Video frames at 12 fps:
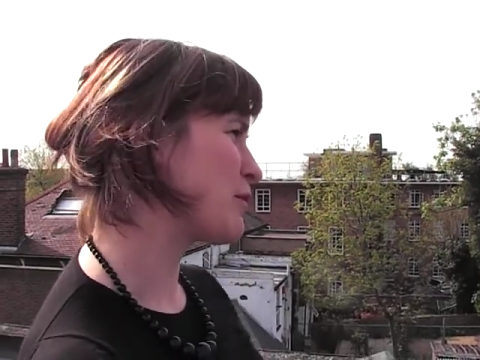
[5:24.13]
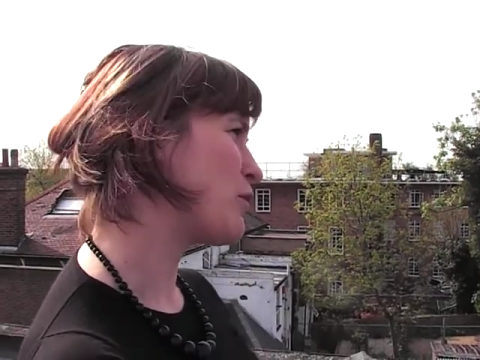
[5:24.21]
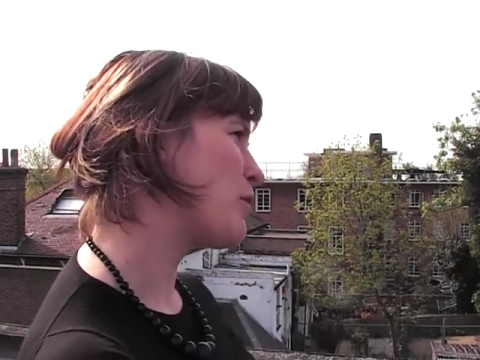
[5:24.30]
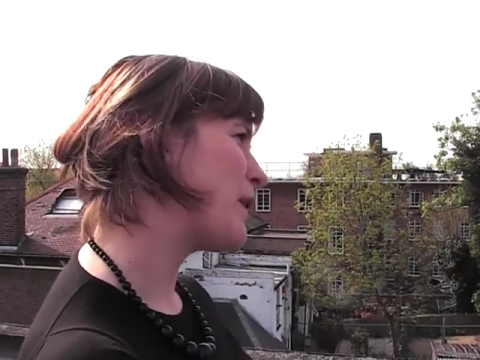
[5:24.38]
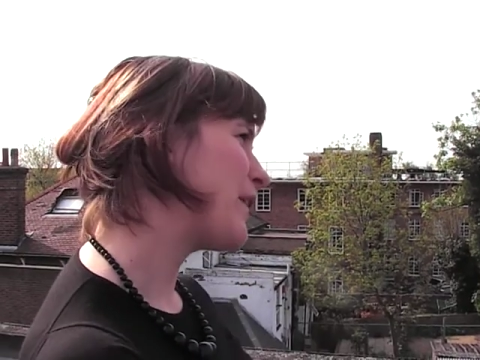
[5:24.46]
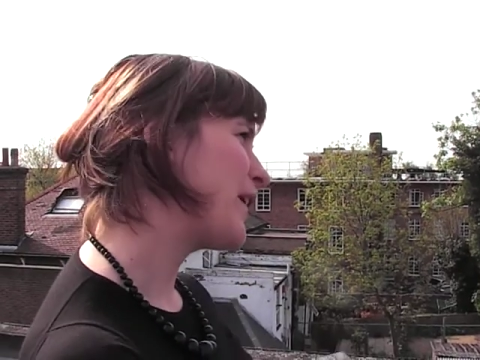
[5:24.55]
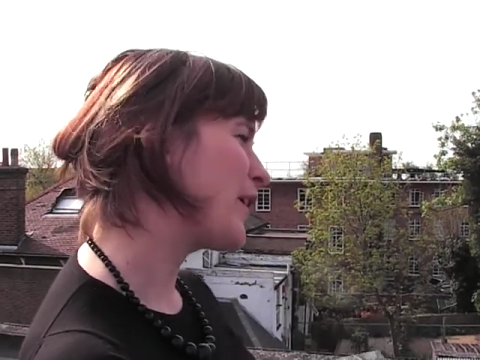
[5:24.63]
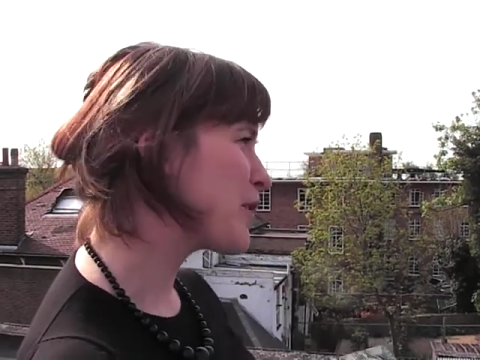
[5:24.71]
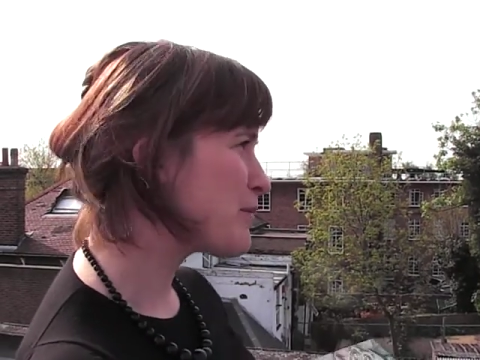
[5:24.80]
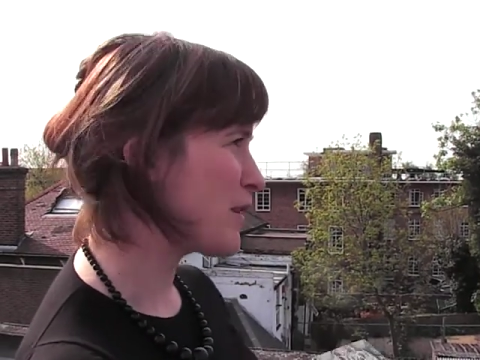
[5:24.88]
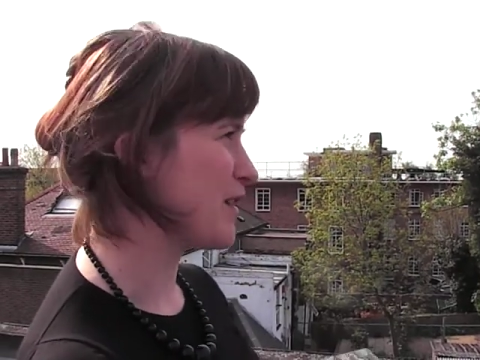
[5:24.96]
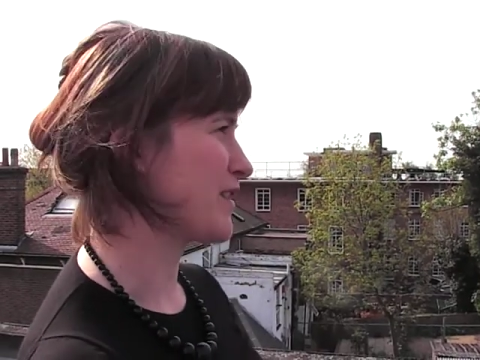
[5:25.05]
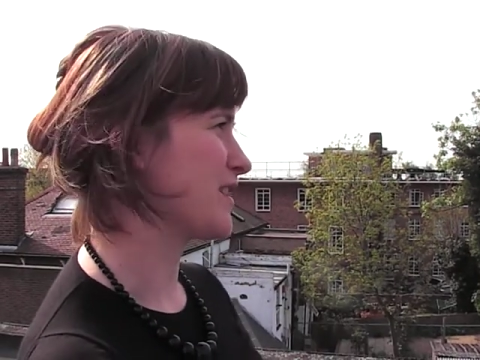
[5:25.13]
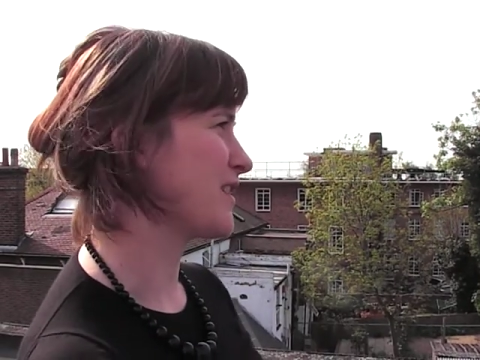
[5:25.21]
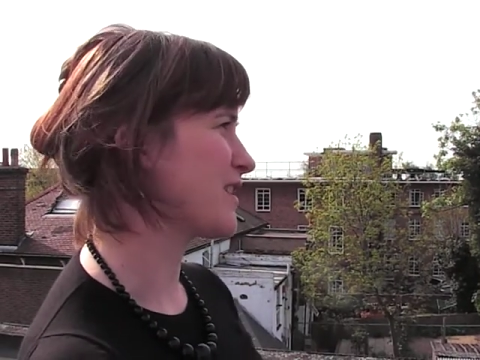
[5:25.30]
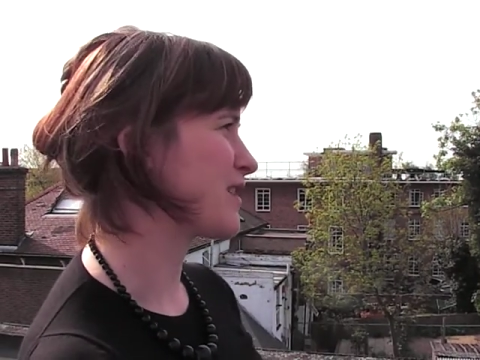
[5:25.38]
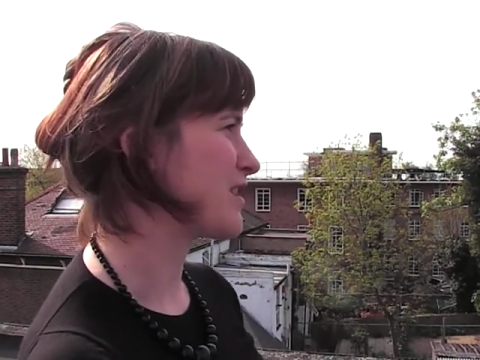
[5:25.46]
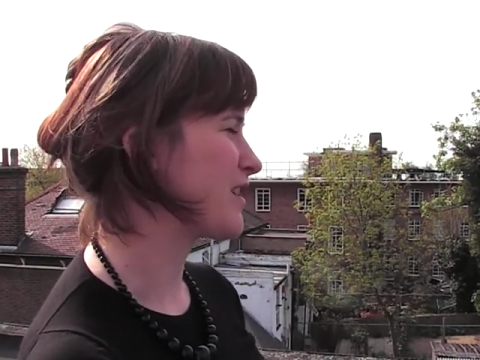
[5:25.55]
But what about the other
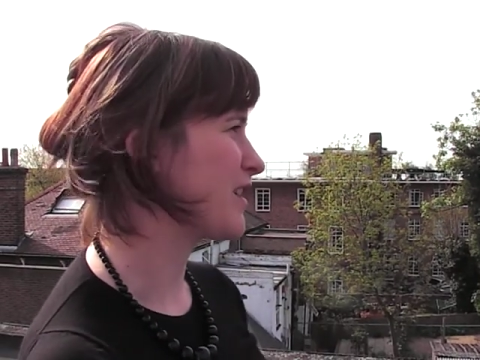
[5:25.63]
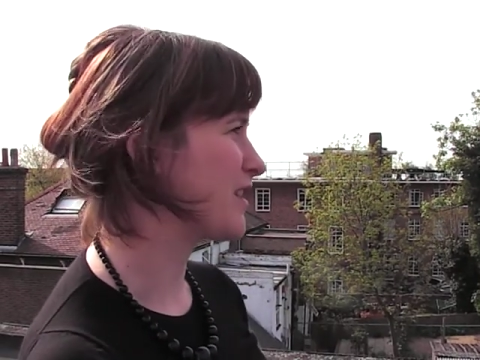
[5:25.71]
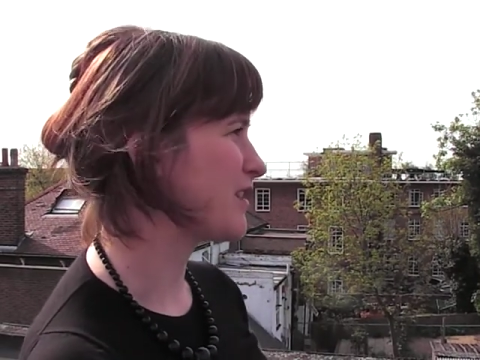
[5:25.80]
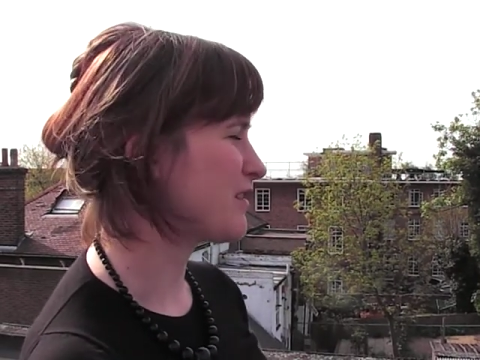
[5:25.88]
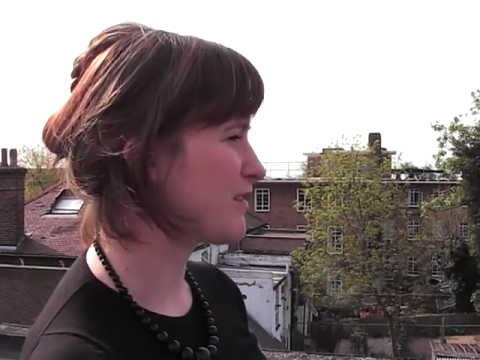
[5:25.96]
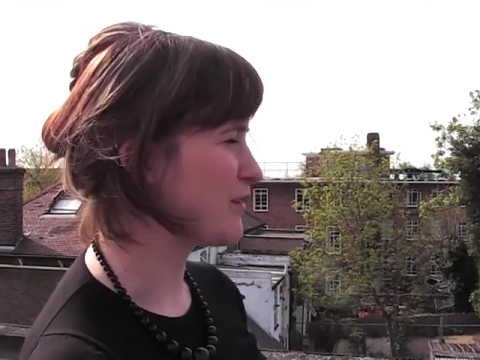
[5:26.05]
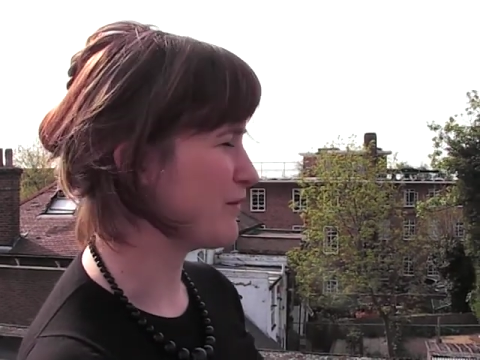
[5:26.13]
parties? Do they?